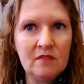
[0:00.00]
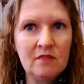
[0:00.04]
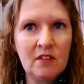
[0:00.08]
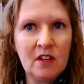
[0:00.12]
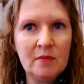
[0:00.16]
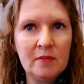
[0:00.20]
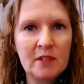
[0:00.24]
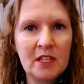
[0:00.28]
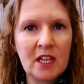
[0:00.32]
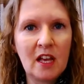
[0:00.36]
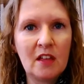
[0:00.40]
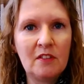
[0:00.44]

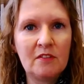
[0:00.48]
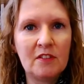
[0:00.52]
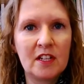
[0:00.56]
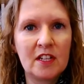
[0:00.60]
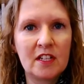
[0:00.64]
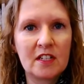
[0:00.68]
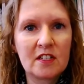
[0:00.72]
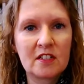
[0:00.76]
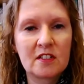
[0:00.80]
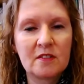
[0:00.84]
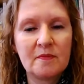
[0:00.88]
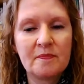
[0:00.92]
Roman
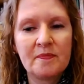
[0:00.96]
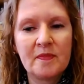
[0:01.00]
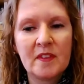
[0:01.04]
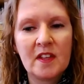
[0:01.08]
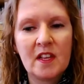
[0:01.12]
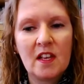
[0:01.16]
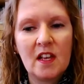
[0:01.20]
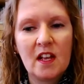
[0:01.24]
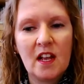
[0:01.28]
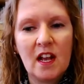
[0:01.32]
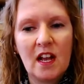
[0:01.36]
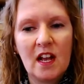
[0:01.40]
Catholics.
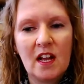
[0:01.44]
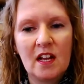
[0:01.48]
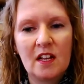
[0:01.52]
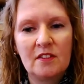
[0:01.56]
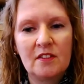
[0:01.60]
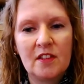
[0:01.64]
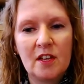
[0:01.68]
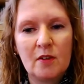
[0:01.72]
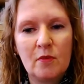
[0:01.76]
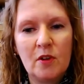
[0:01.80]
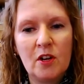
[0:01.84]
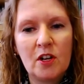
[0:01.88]

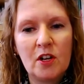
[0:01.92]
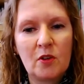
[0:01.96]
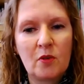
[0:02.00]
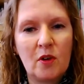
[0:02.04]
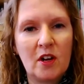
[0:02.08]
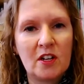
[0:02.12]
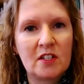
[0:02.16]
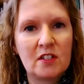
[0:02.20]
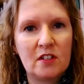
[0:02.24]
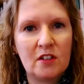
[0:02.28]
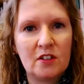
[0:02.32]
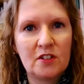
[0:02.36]
And there were
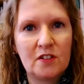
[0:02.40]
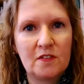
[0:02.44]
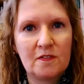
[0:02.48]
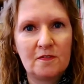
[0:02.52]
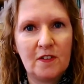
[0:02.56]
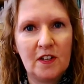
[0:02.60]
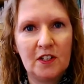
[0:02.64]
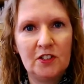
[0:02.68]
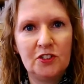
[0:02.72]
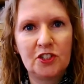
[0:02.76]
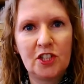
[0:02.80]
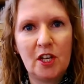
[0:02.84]
quite a lot of
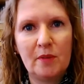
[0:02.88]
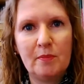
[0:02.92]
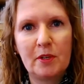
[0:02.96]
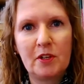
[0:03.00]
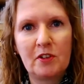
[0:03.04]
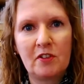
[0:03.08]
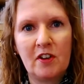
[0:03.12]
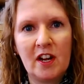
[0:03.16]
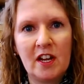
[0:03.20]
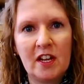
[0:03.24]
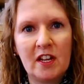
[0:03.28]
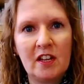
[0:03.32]
French
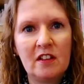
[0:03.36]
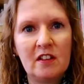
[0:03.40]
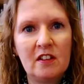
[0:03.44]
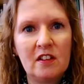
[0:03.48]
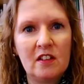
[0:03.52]
emigre